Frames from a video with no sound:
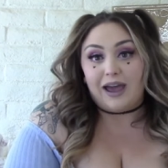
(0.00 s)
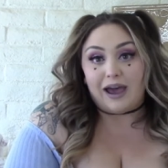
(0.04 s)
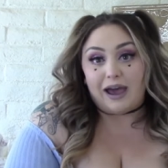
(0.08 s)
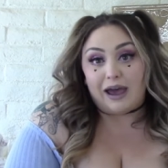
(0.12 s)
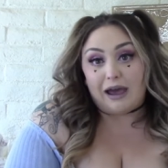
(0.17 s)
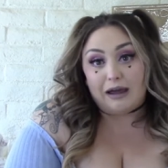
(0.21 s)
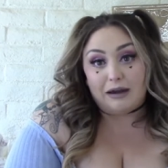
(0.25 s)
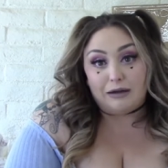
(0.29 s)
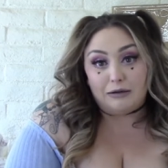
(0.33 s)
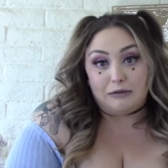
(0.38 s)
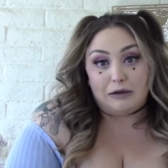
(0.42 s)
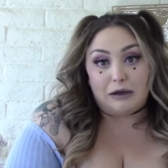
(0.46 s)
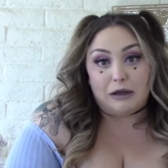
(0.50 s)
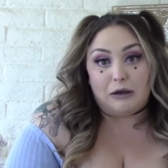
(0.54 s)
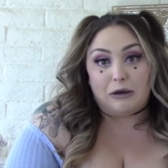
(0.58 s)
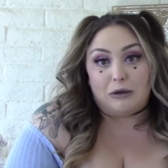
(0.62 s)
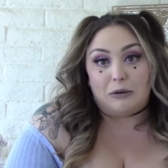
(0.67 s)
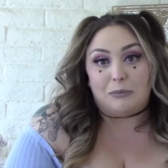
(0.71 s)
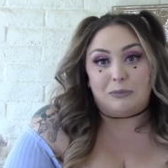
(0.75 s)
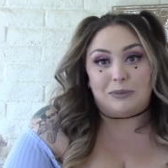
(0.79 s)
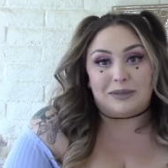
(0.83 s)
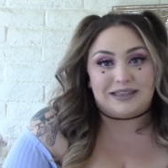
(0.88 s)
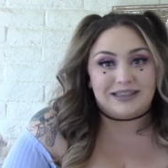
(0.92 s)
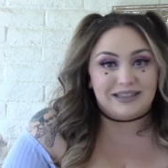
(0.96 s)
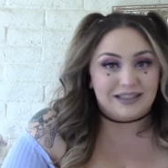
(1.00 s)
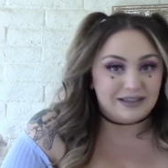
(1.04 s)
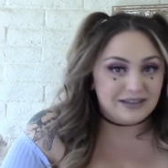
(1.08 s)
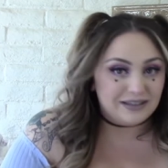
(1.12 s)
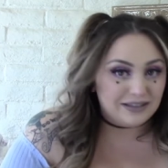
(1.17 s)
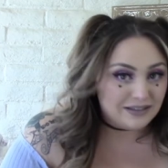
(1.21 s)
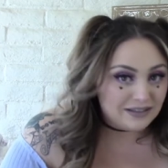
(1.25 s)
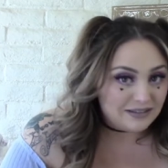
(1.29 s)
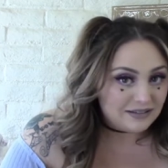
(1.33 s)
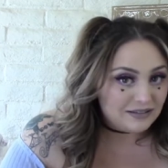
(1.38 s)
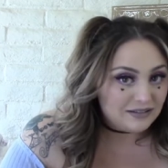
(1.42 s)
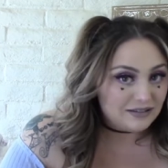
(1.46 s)
I don't know, but the
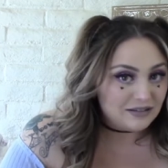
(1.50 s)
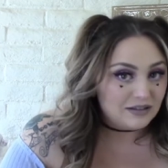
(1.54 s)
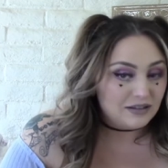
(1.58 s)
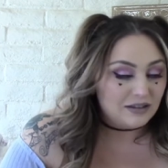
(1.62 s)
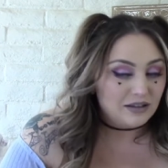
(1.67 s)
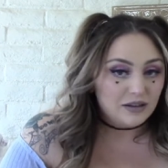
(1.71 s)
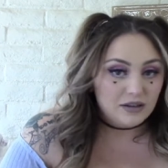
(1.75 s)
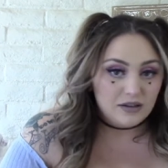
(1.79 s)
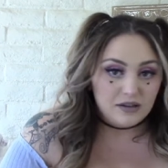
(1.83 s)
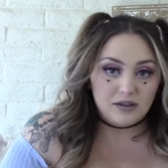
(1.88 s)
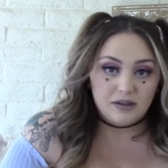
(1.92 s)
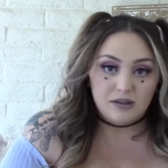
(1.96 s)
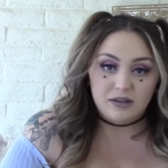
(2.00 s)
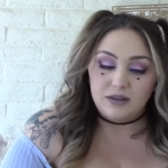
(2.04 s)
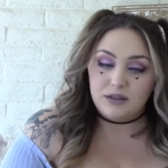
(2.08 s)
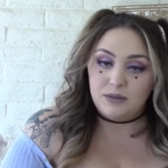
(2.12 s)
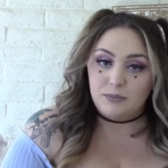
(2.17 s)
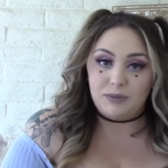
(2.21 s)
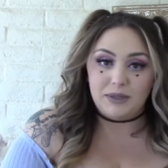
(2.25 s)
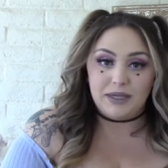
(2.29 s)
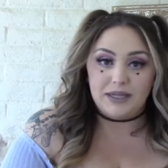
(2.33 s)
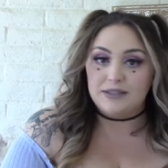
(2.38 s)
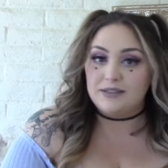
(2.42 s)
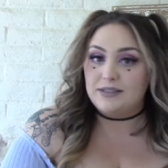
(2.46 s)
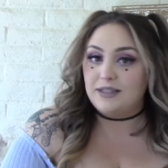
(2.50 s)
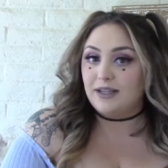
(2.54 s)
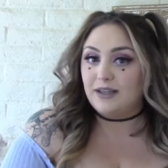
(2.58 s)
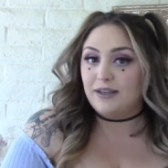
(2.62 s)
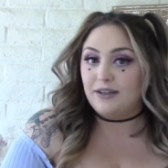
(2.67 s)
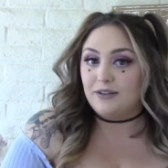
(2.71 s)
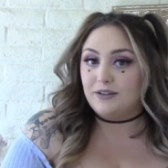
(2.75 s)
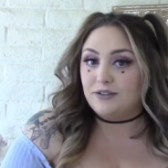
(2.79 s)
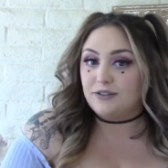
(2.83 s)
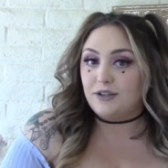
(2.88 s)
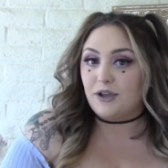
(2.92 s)
pigtails